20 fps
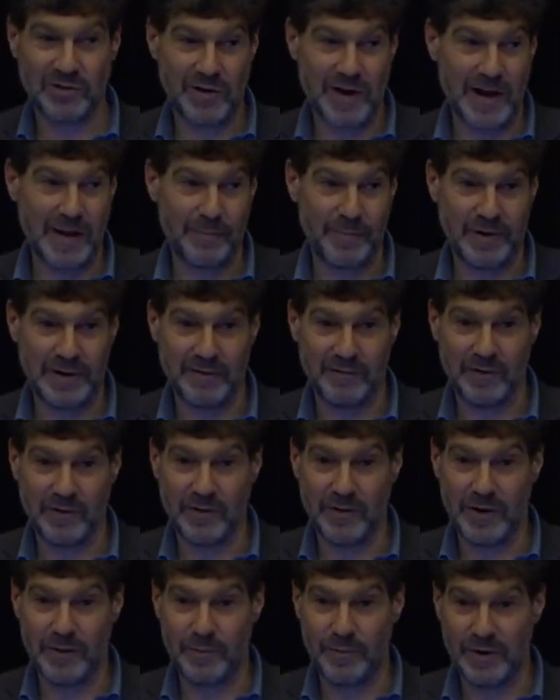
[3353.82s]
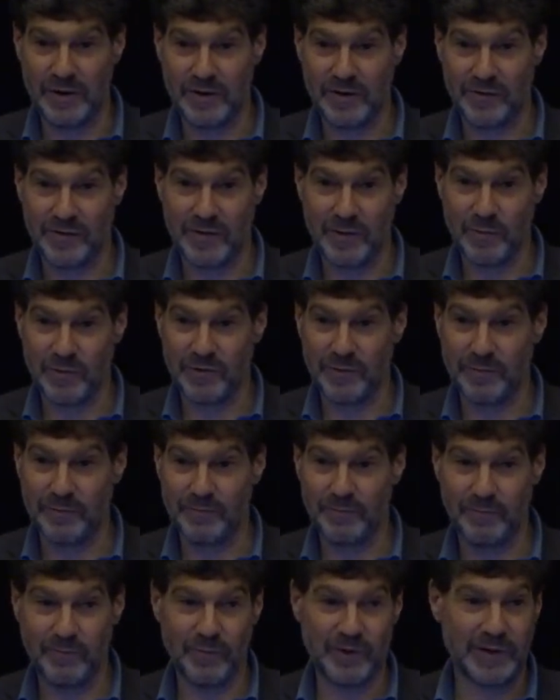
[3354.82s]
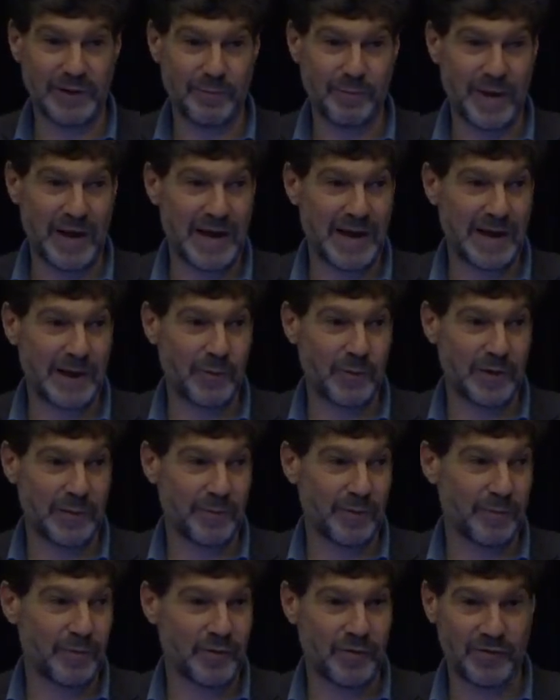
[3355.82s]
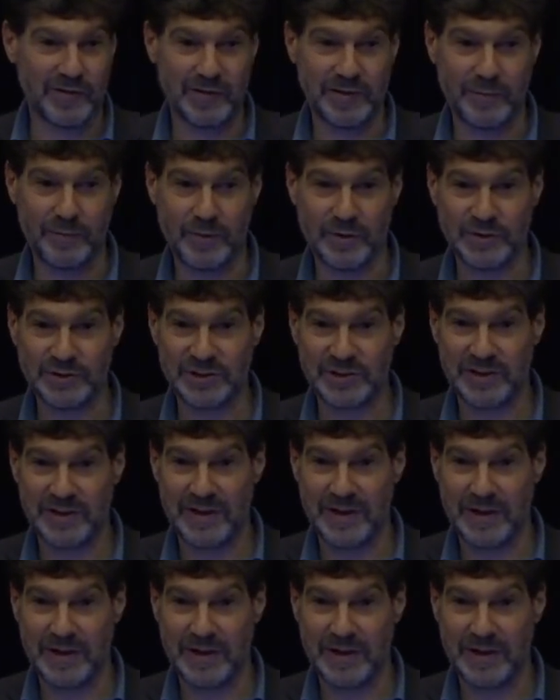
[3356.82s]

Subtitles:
trap at Evergreen because there was a really bad equity proposal in motion,